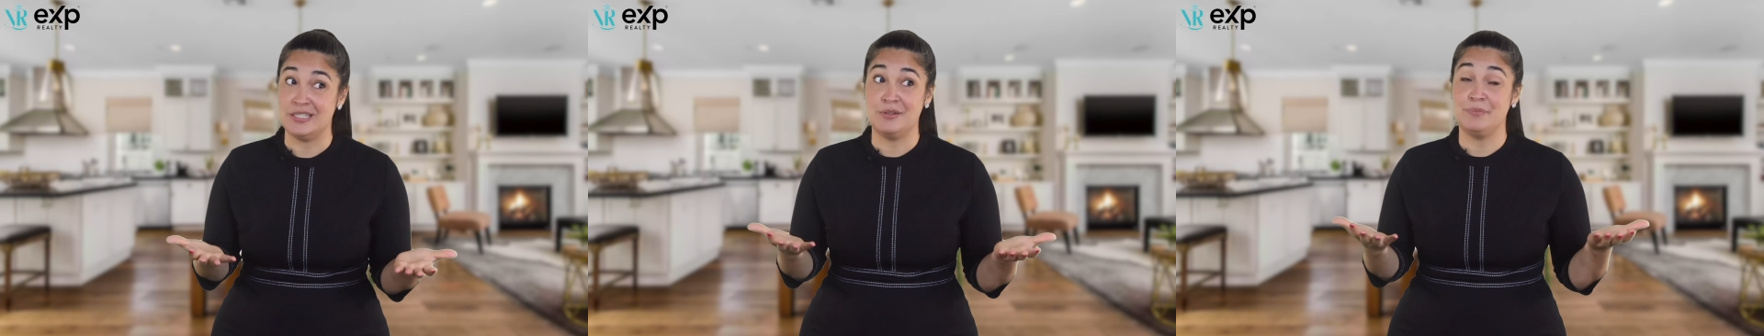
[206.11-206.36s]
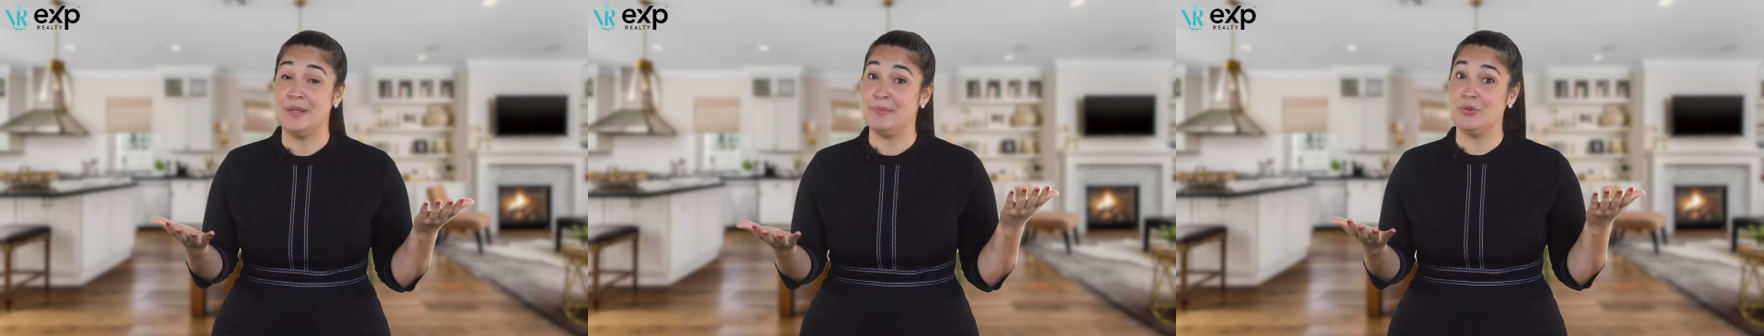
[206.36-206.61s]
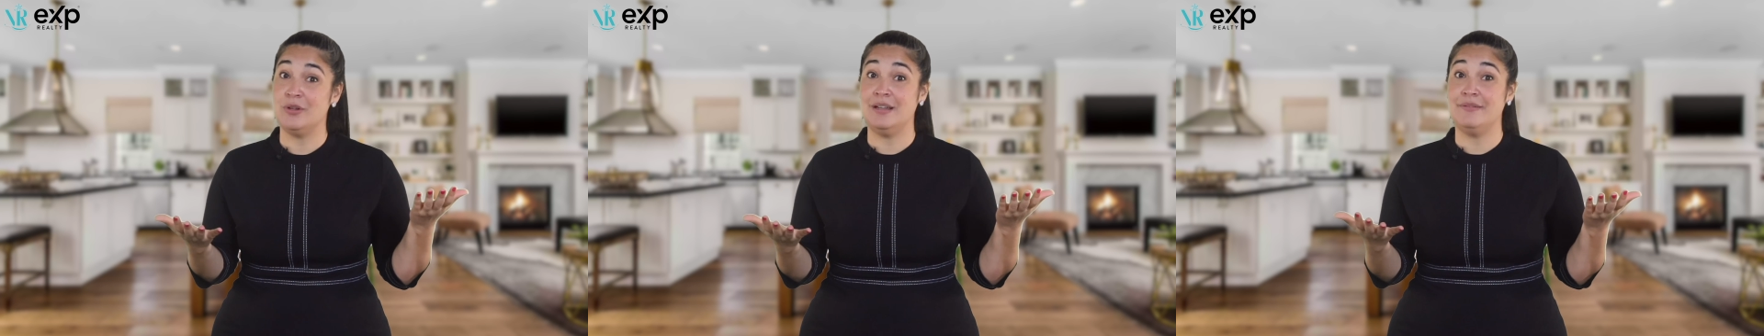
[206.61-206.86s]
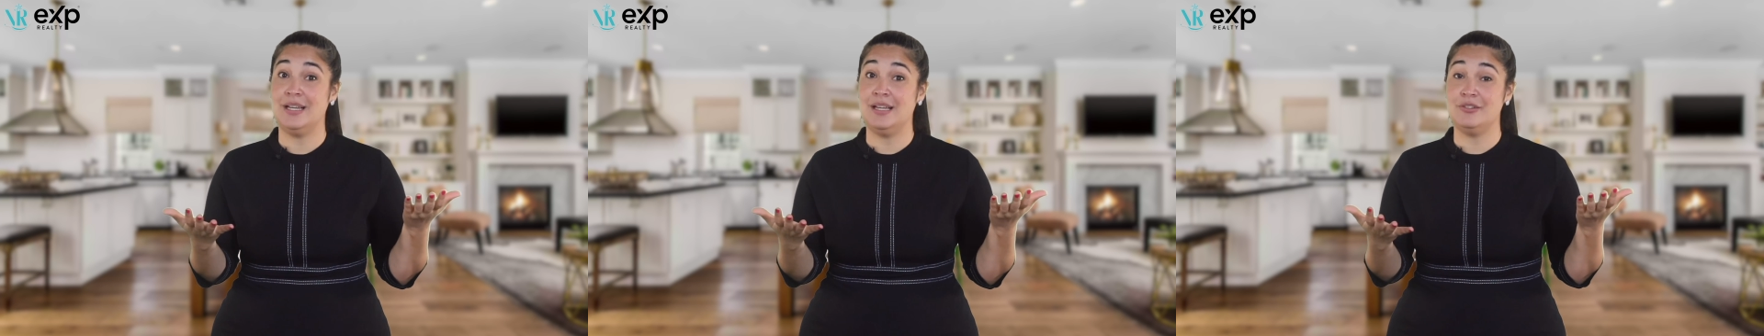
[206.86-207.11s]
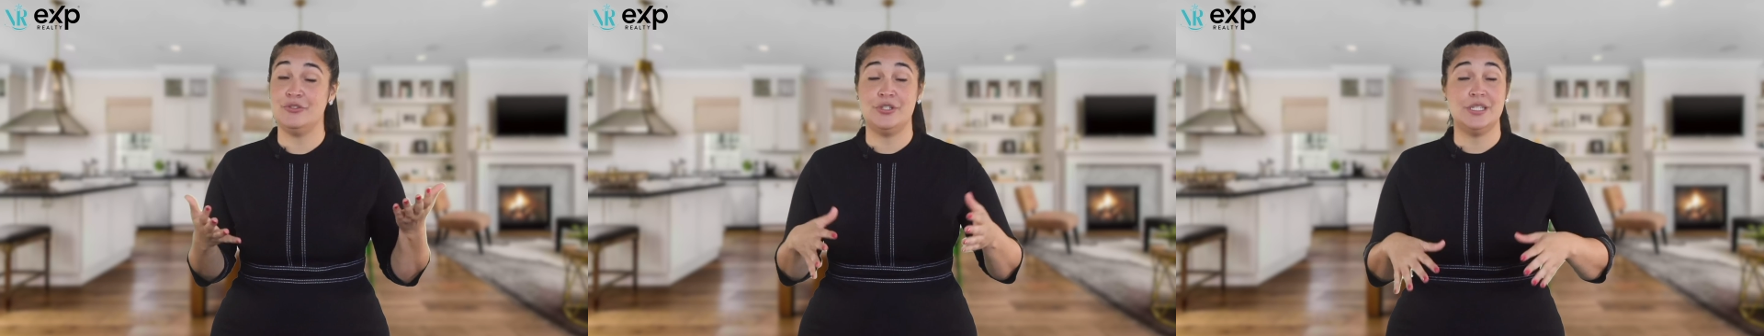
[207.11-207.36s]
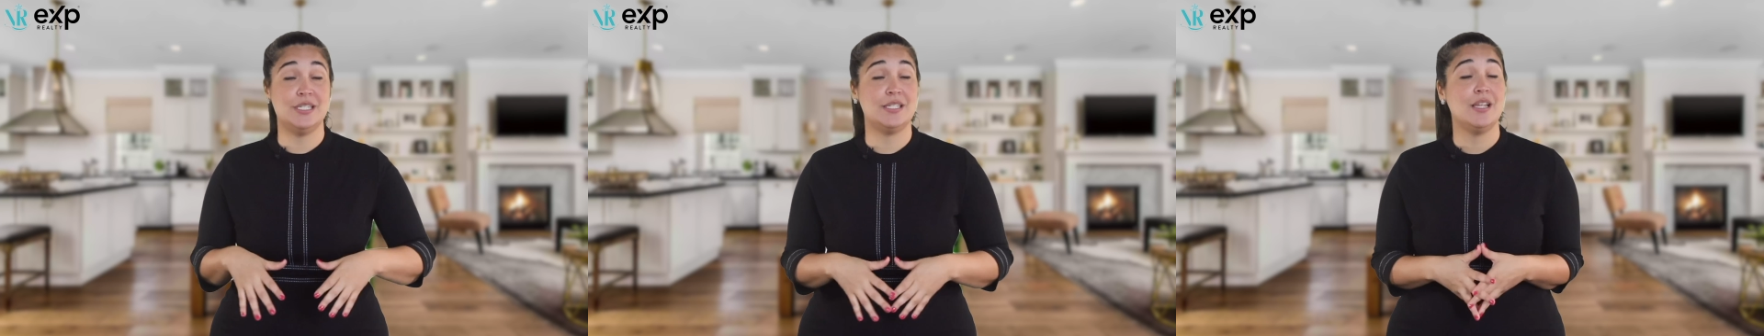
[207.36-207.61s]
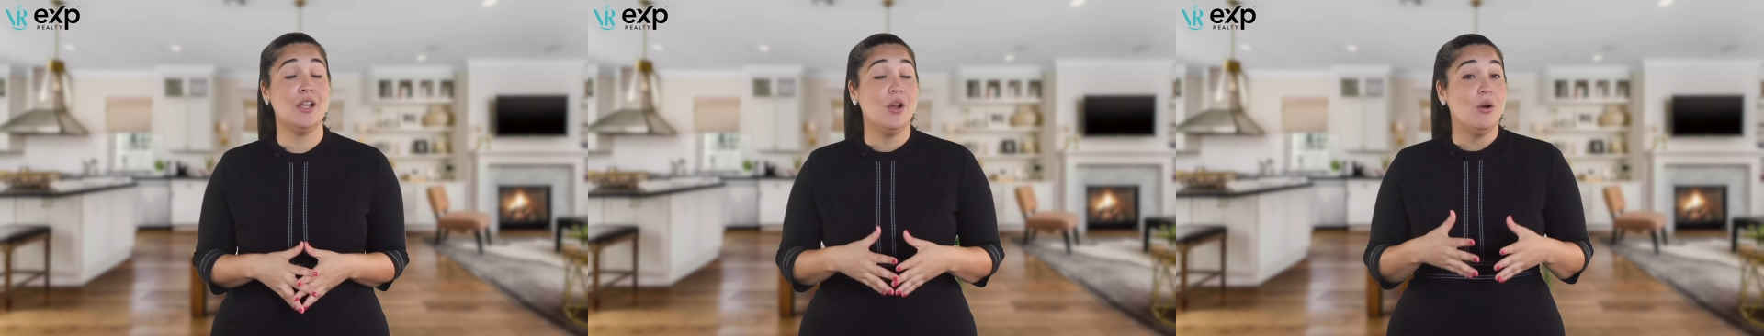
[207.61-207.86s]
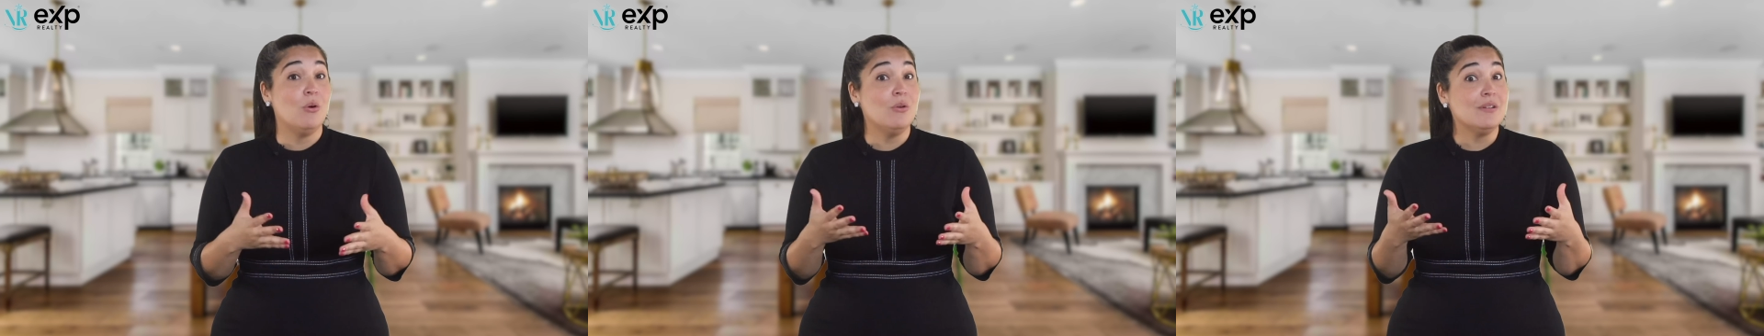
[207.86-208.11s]
Some people have allergies,
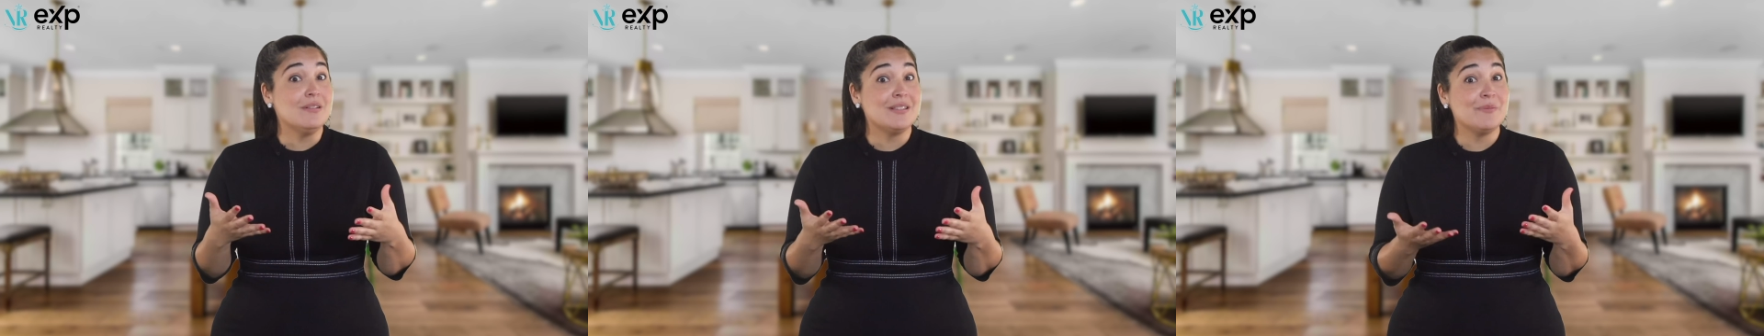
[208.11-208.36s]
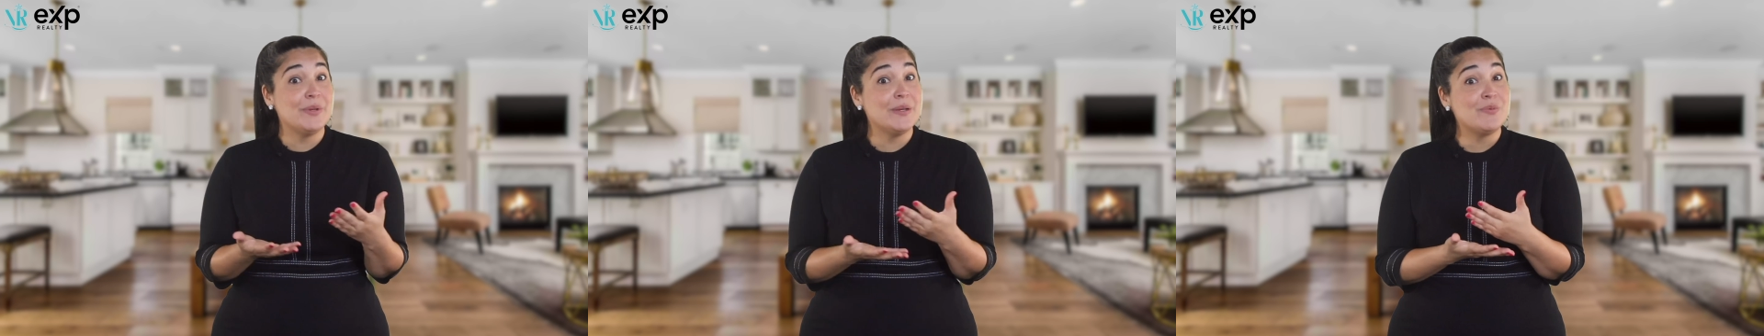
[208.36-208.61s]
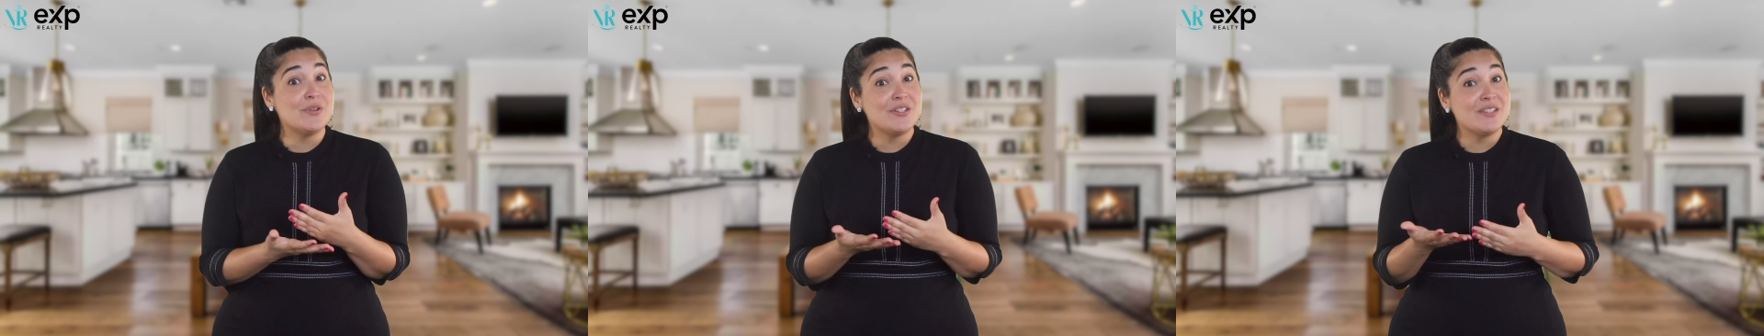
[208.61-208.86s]
or some people are